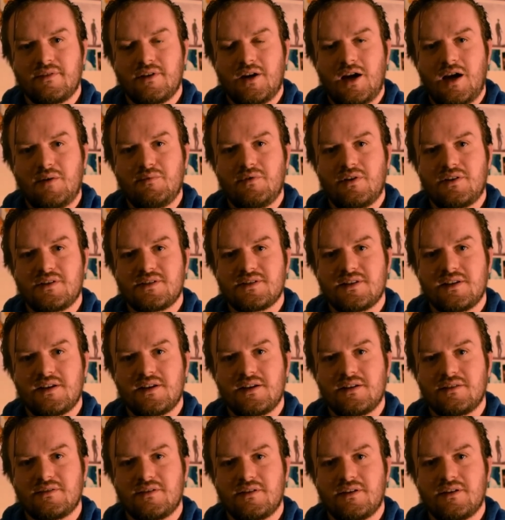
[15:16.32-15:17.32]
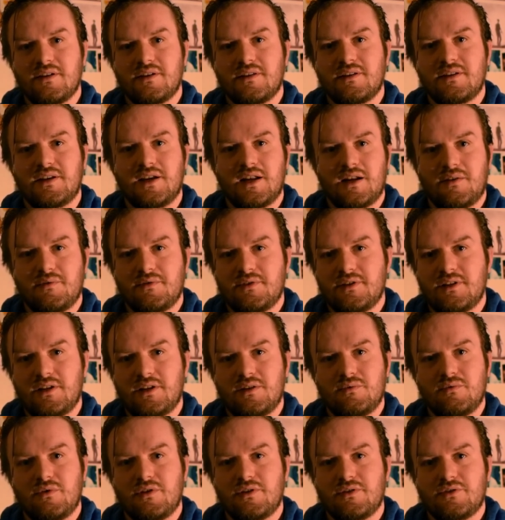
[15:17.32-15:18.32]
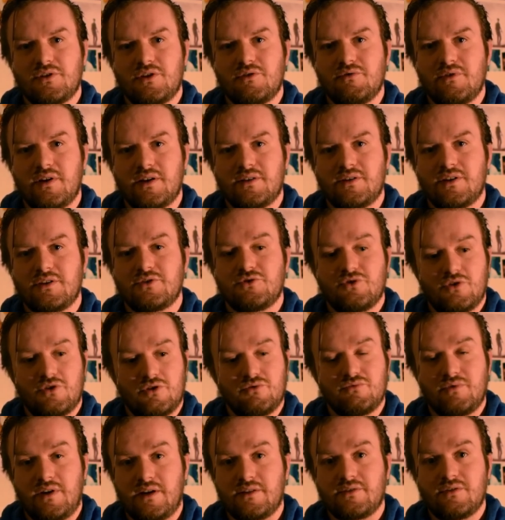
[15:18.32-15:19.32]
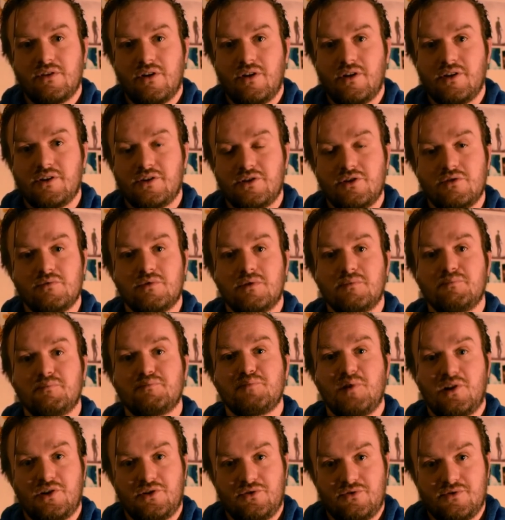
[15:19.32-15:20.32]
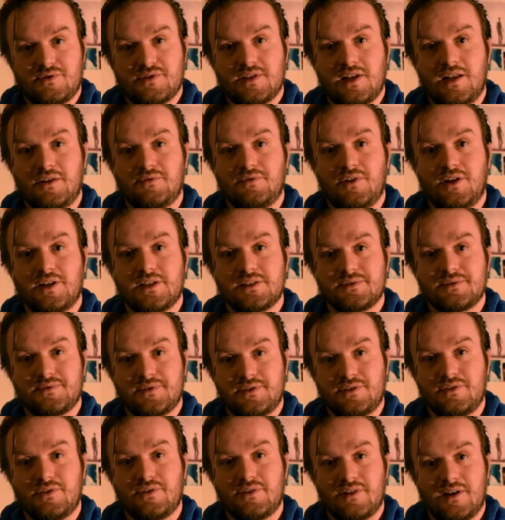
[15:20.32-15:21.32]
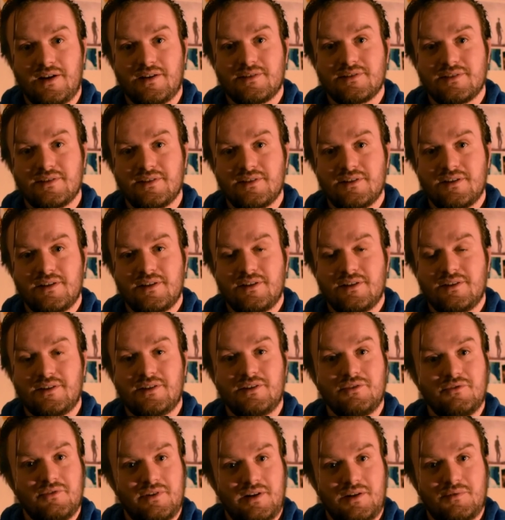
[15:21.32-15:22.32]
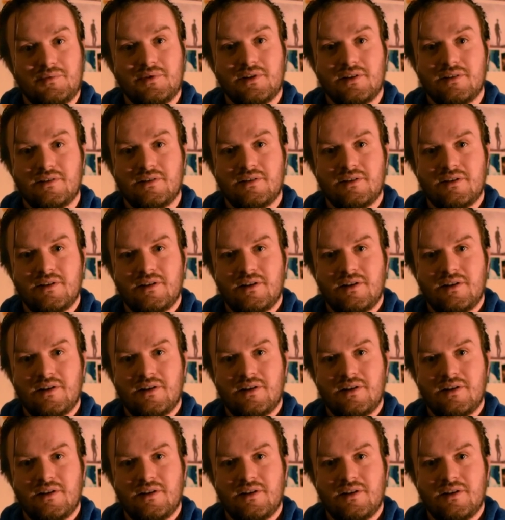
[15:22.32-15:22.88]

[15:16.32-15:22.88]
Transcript: I'm not saying get everything you want to do right and do it right now. You will burn yourself out if you do that. You really will.